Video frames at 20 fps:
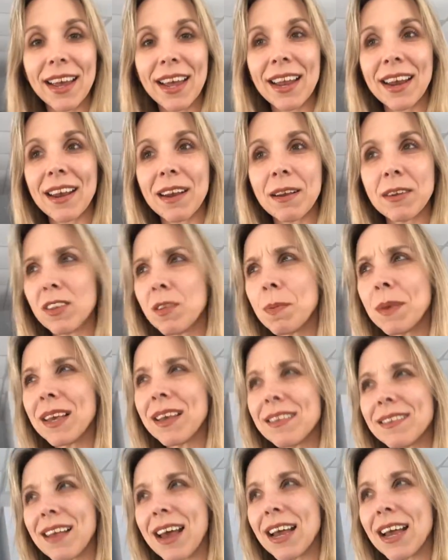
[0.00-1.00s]
And just
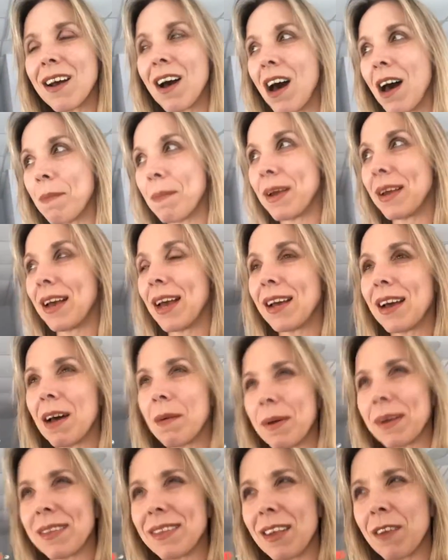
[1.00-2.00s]
because I got
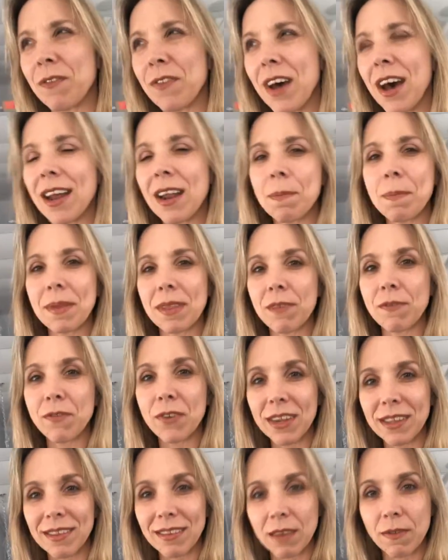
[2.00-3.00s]
myself caught up in the
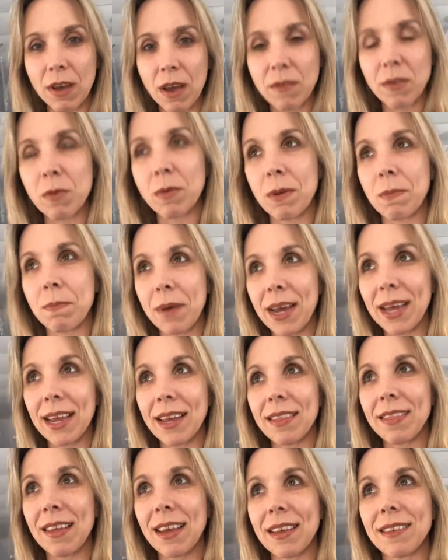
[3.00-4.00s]
frenzy of everyone
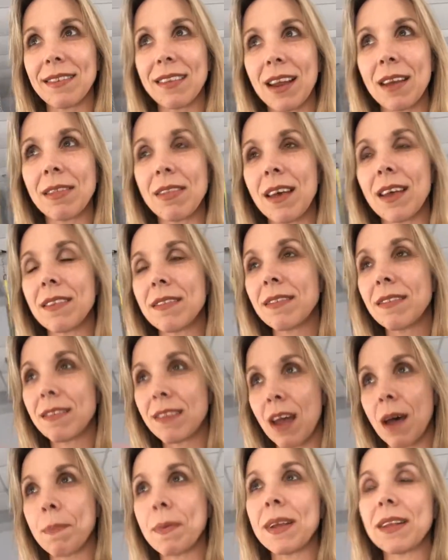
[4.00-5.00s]
buying things, and I thought,
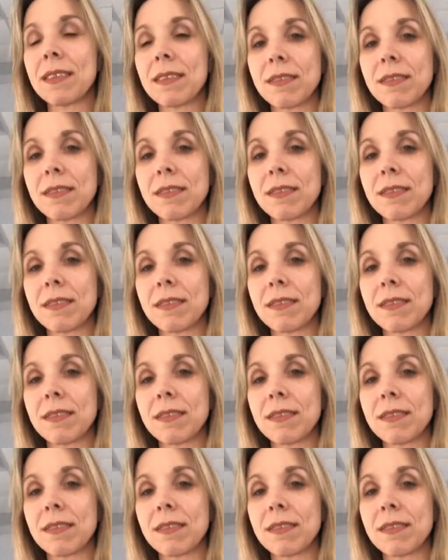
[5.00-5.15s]
stop it,